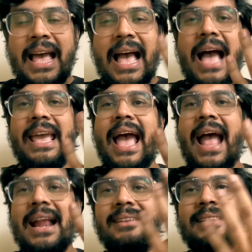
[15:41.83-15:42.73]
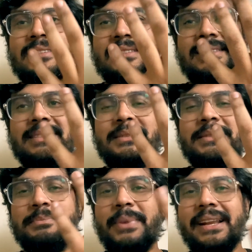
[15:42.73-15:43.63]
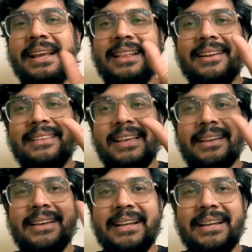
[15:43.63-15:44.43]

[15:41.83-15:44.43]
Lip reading: I had this particular thing.